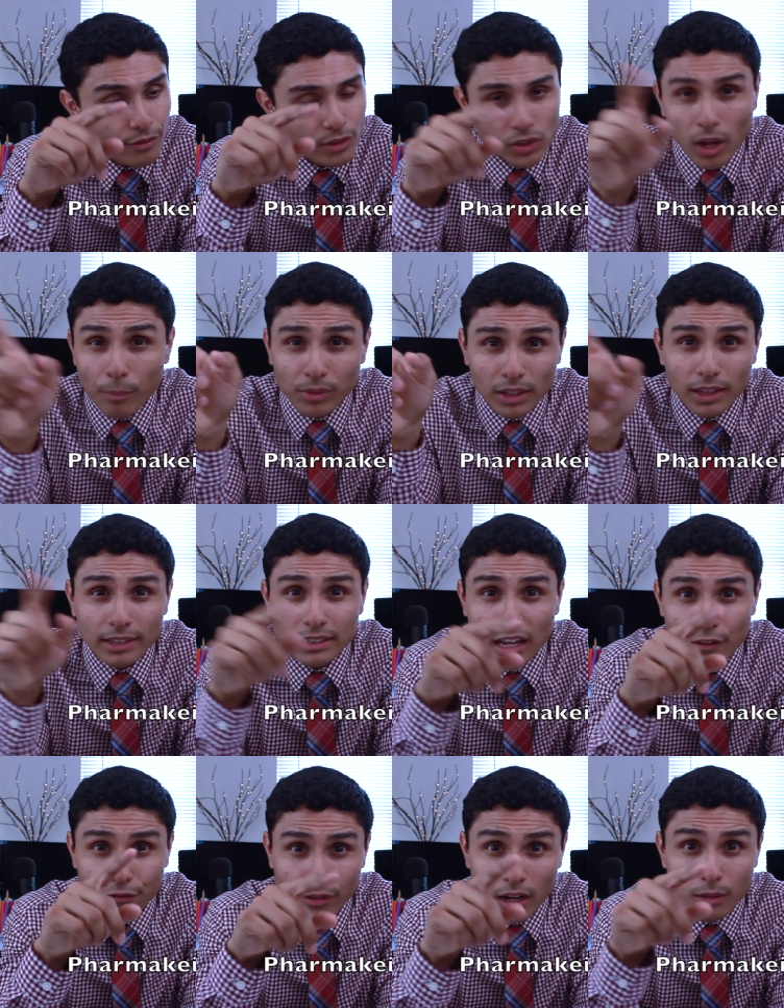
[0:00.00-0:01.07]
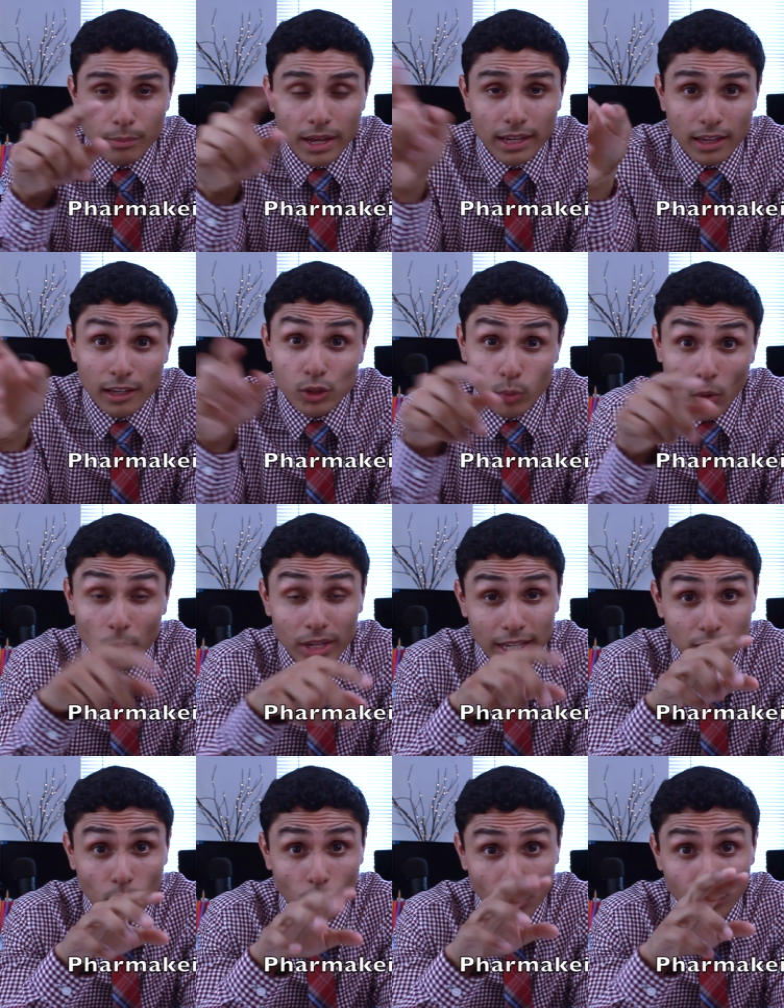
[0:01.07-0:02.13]
Something like that. Pharmakia. It's where we
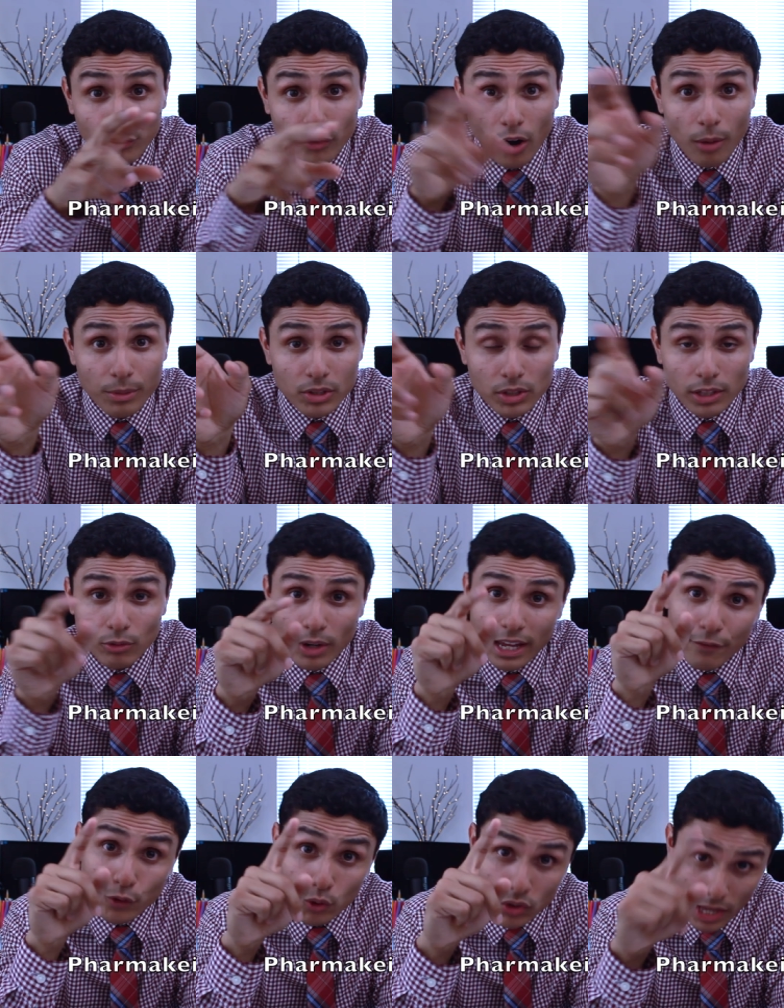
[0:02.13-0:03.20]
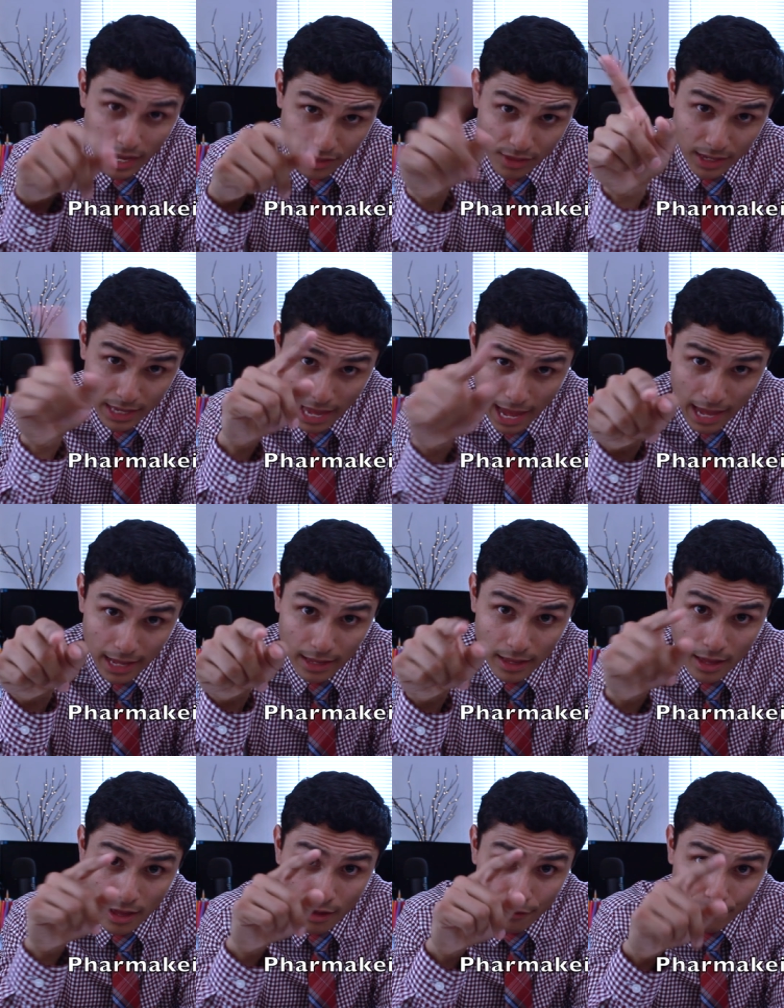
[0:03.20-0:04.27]
get the word pharmacy, right? If you take the K,
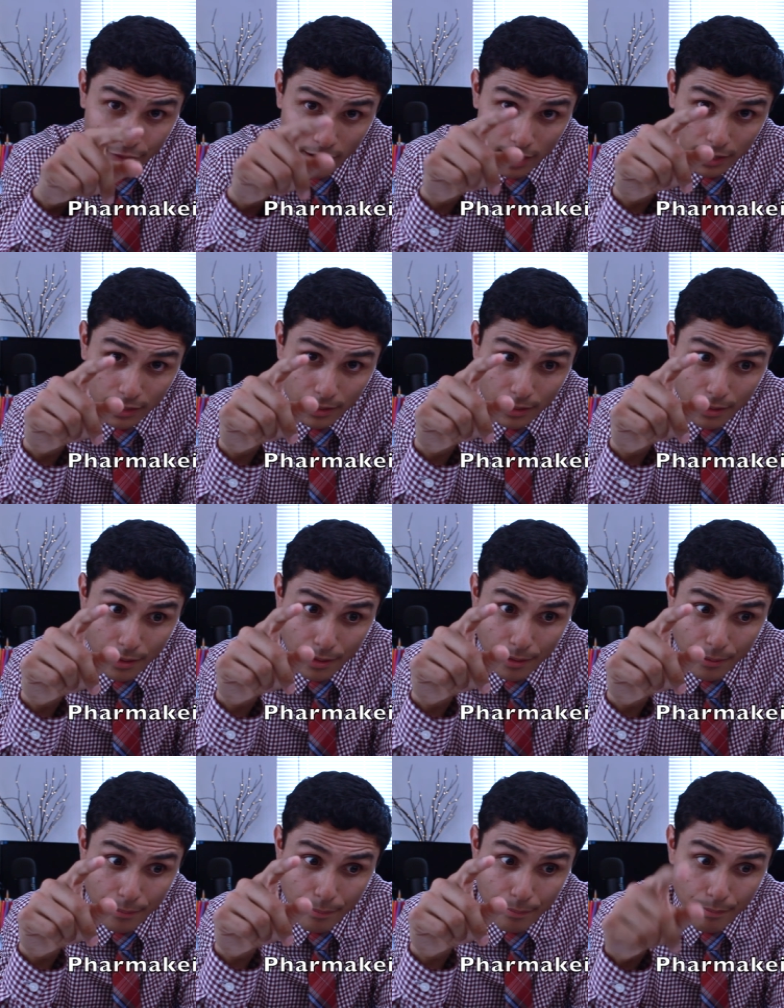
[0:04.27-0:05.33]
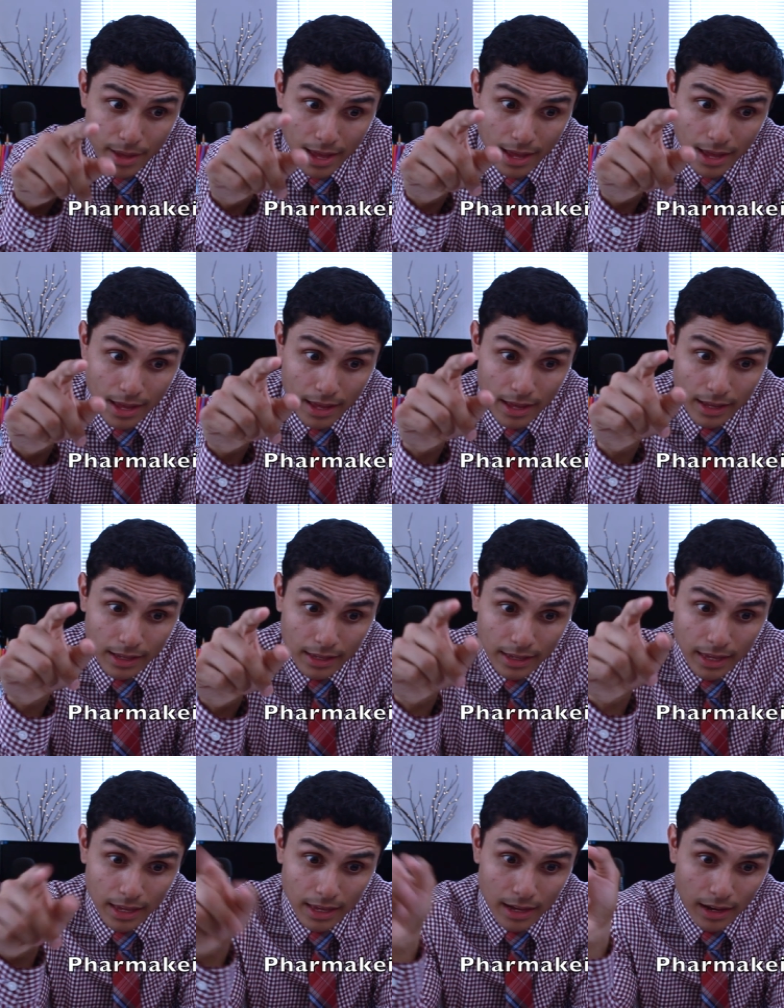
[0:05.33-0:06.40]
pharmakia,
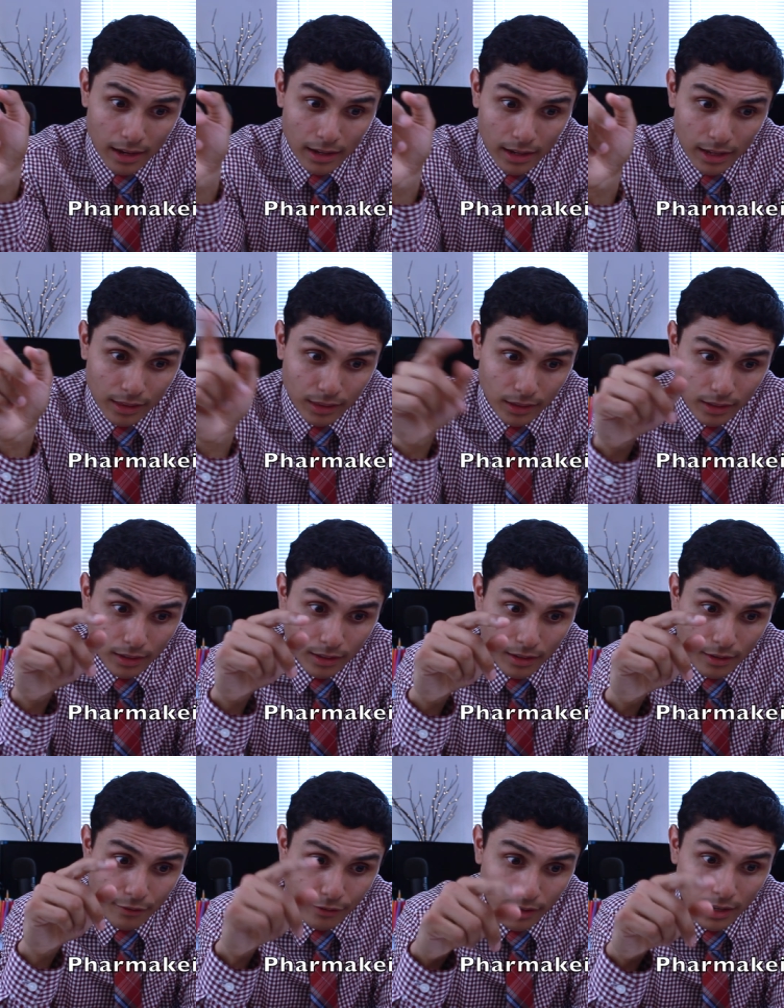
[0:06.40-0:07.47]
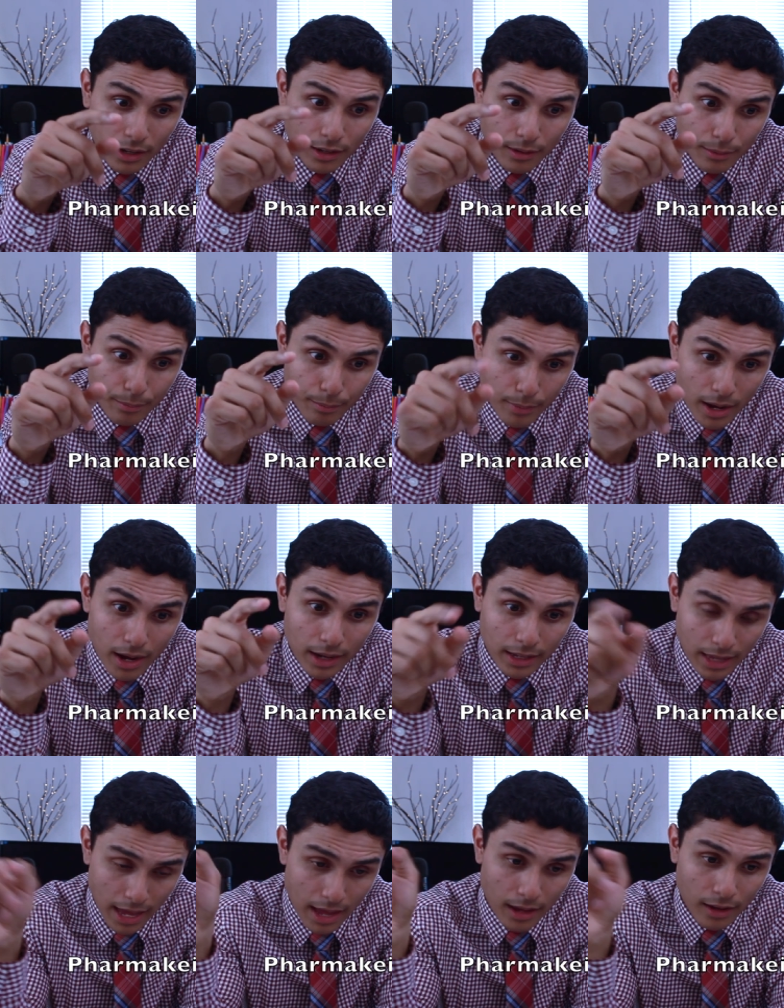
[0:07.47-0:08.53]
I think.
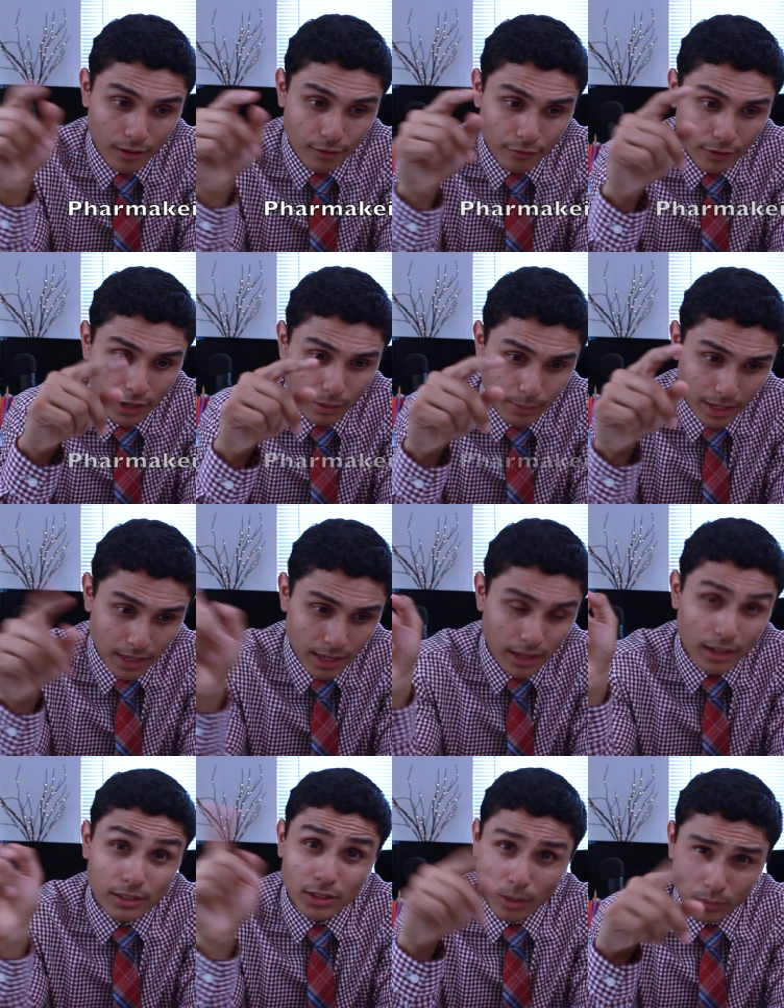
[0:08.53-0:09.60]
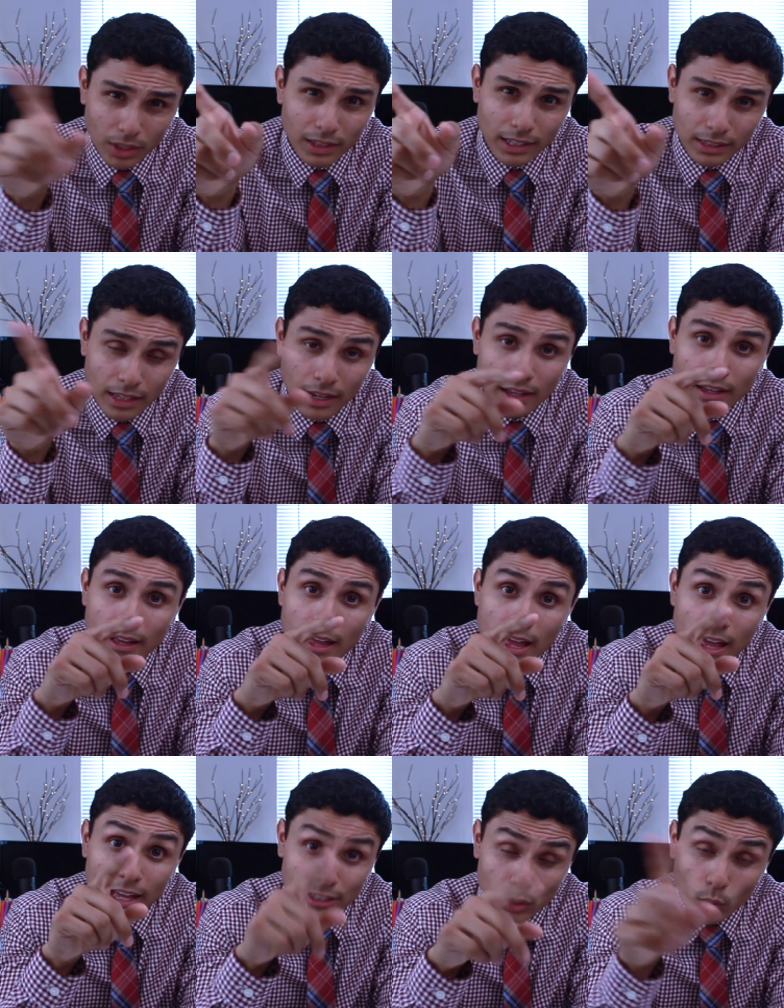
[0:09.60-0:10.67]
Pharmakia. Pharmakia. Something like that.
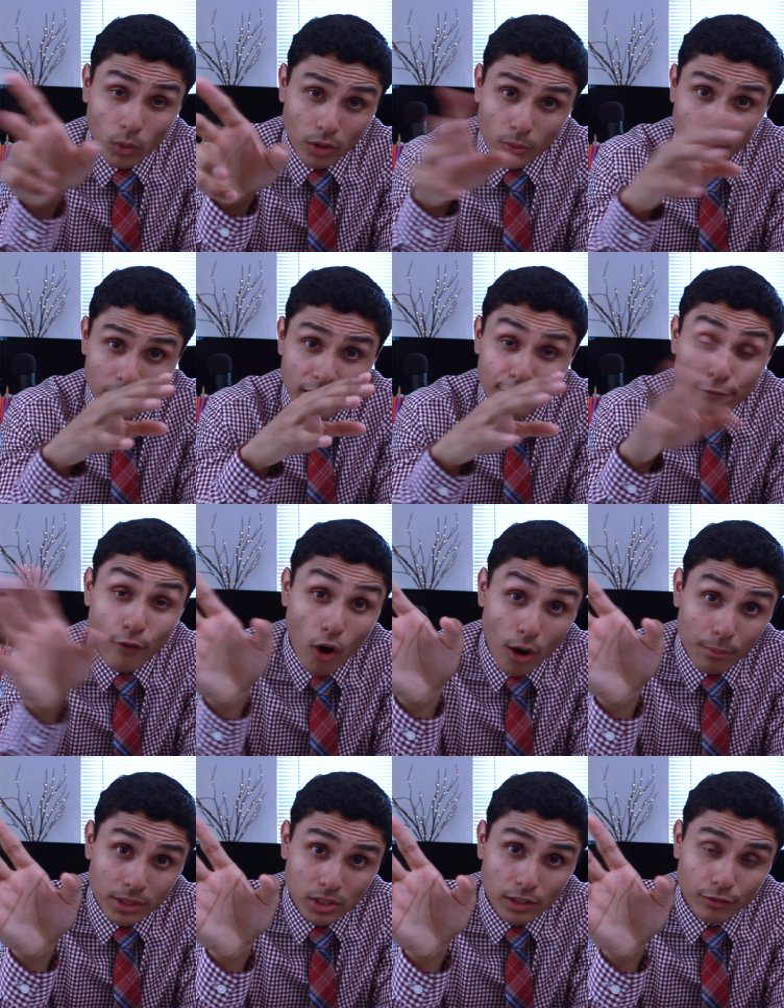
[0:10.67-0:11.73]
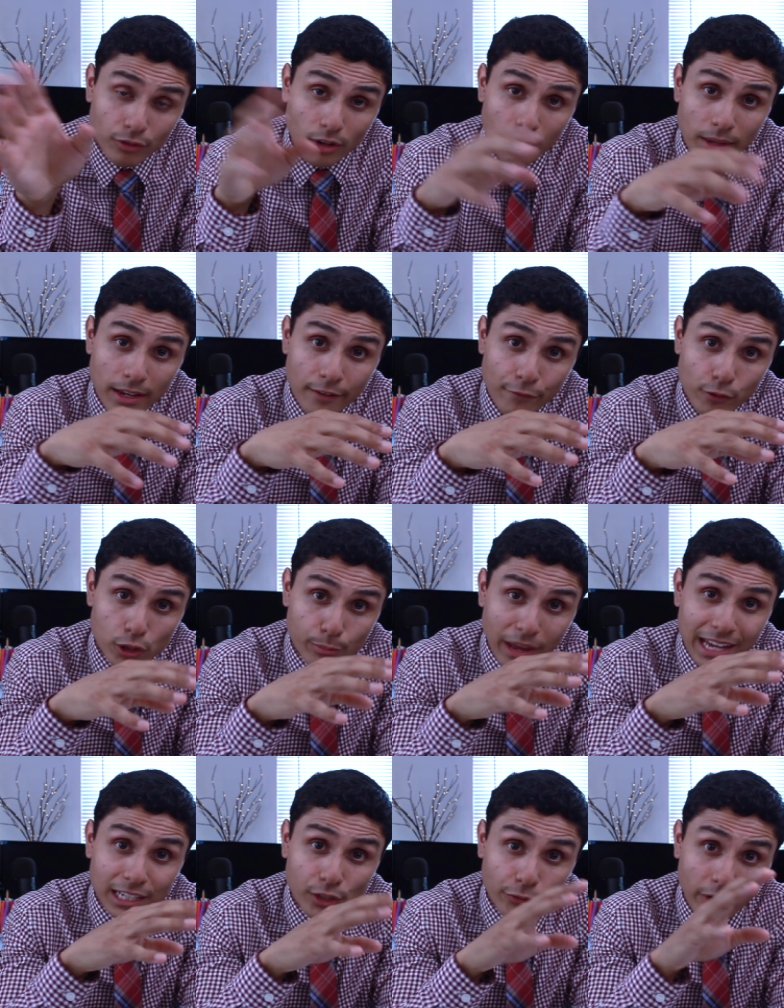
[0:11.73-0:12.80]
It's the word we get pharmacy from, and if you're
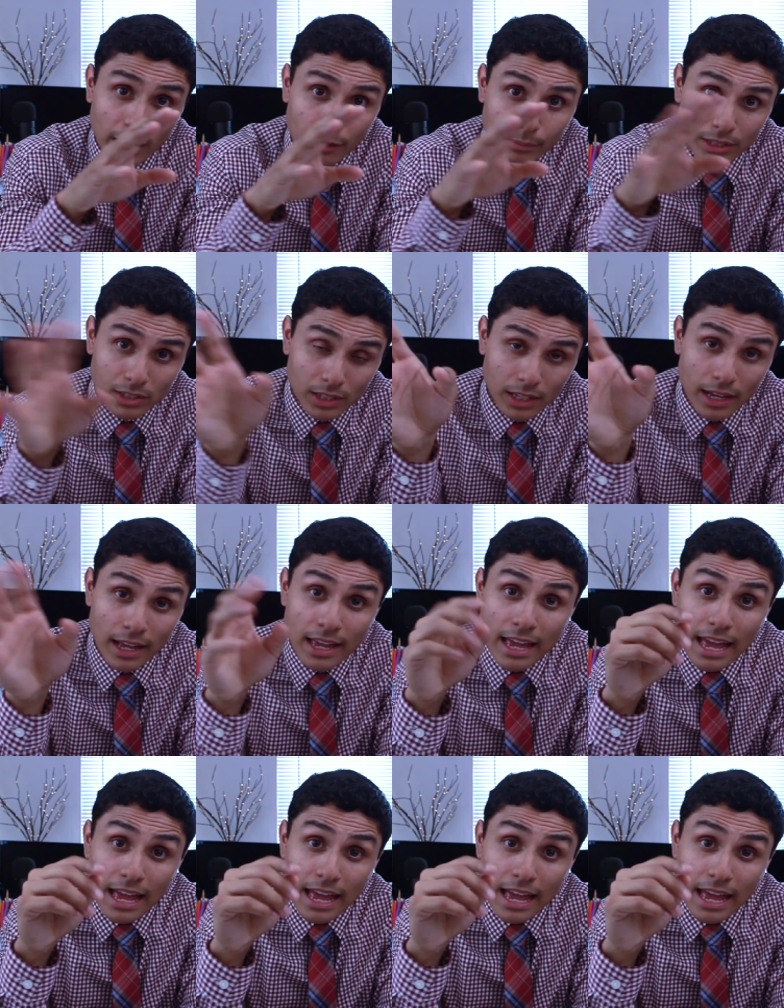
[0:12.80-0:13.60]
Spanish, farmacia.